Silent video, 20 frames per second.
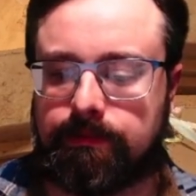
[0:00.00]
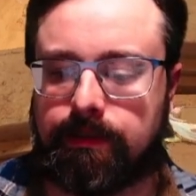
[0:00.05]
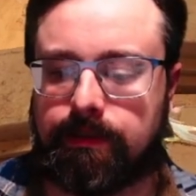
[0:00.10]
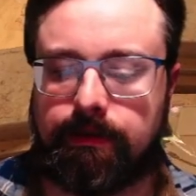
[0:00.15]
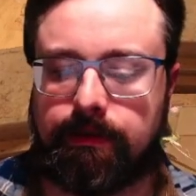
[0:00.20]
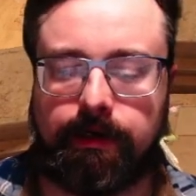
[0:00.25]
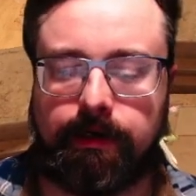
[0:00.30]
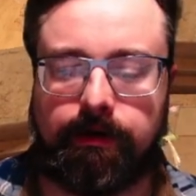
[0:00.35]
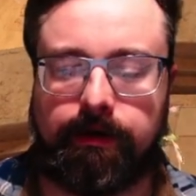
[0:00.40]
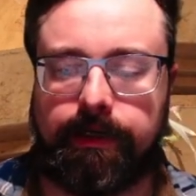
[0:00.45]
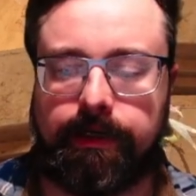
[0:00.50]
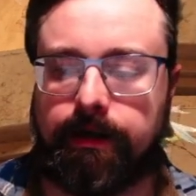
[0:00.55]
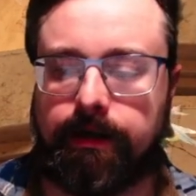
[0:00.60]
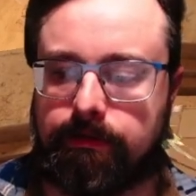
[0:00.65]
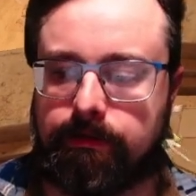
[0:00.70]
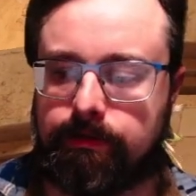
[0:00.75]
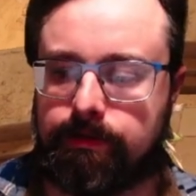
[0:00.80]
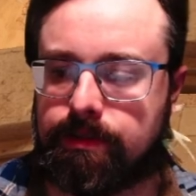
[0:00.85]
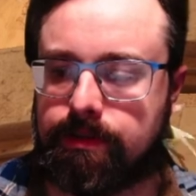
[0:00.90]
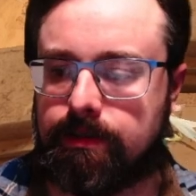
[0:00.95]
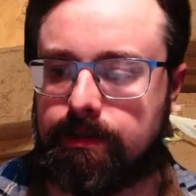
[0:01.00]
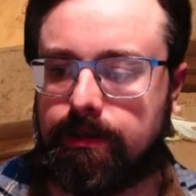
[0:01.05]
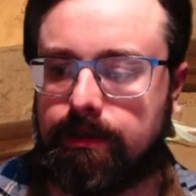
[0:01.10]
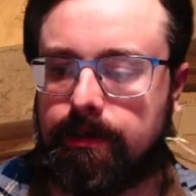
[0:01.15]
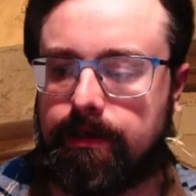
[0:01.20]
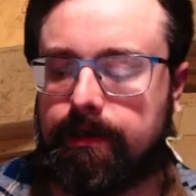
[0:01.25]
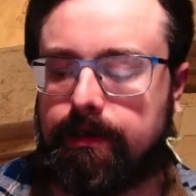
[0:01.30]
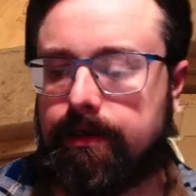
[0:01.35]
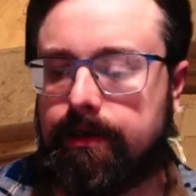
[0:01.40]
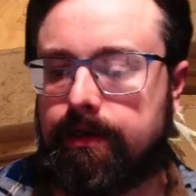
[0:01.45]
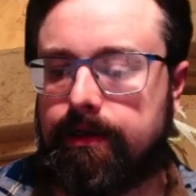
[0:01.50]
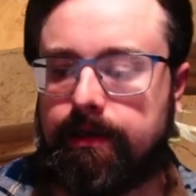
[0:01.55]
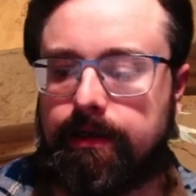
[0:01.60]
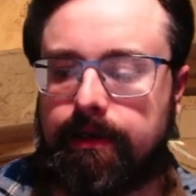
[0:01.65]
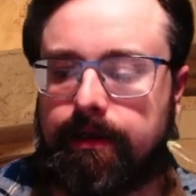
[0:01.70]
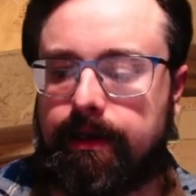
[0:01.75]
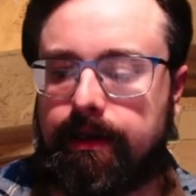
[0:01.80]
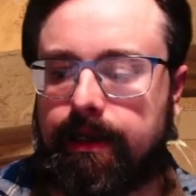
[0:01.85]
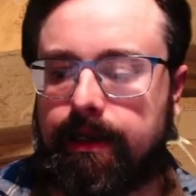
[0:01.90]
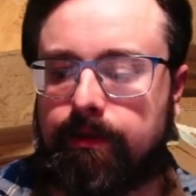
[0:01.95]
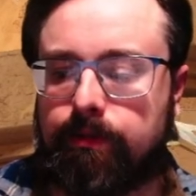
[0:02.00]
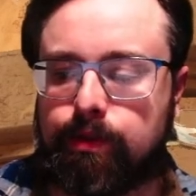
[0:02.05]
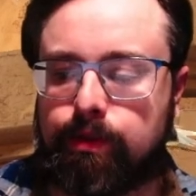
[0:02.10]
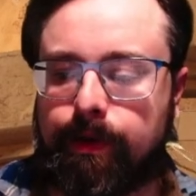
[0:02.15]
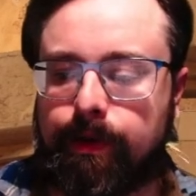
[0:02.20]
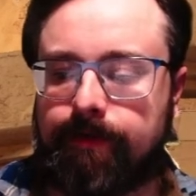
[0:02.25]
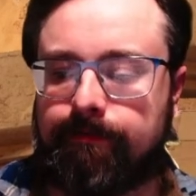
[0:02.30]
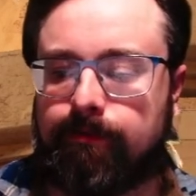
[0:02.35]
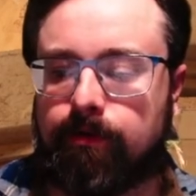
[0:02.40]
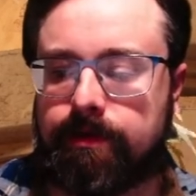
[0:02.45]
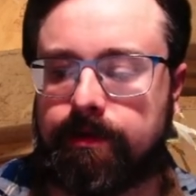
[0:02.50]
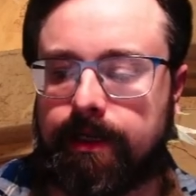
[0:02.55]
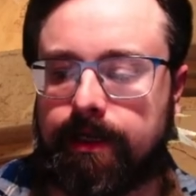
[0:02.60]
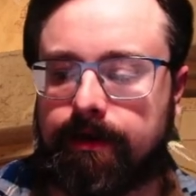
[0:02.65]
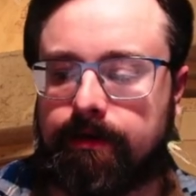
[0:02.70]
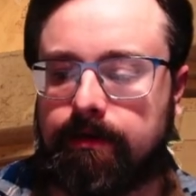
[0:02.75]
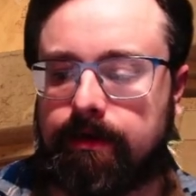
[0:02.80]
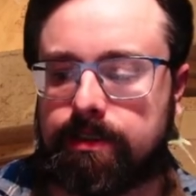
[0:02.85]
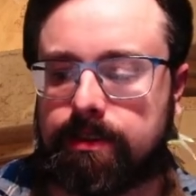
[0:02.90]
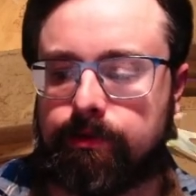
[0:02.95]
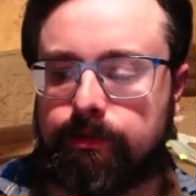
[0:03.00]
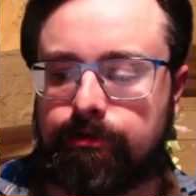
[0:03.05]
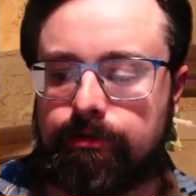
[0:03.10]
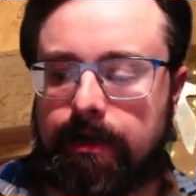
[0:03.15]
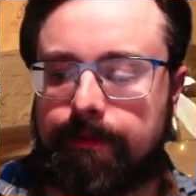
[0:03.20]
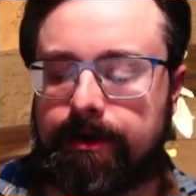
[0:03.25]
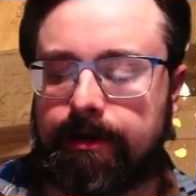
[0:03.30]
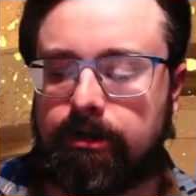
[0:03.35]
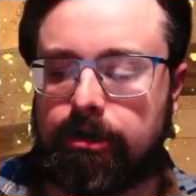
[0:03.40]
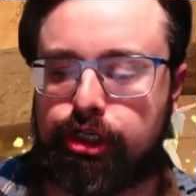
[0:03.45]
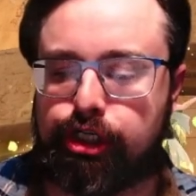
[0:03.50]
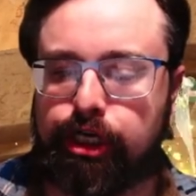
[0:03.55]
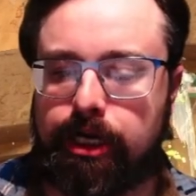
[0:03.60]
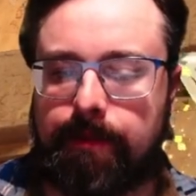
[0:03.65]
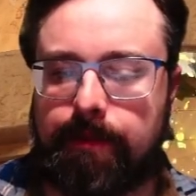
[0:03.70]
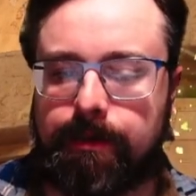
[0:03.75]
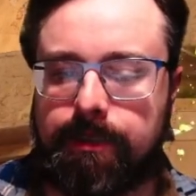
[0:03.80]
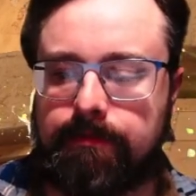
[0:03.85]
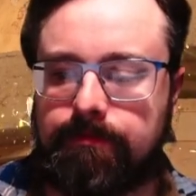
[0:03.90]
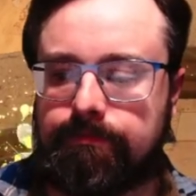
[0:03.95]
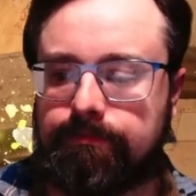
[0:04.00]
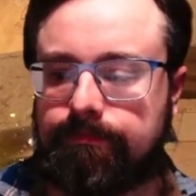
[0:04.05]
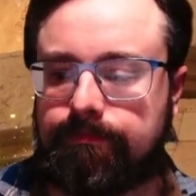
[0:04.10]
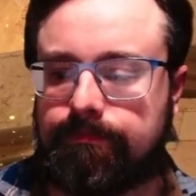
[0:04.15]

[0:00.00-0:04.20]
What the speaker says: And there he goes. And we're just waiting for 10 costs. We'll drop in our Shaman.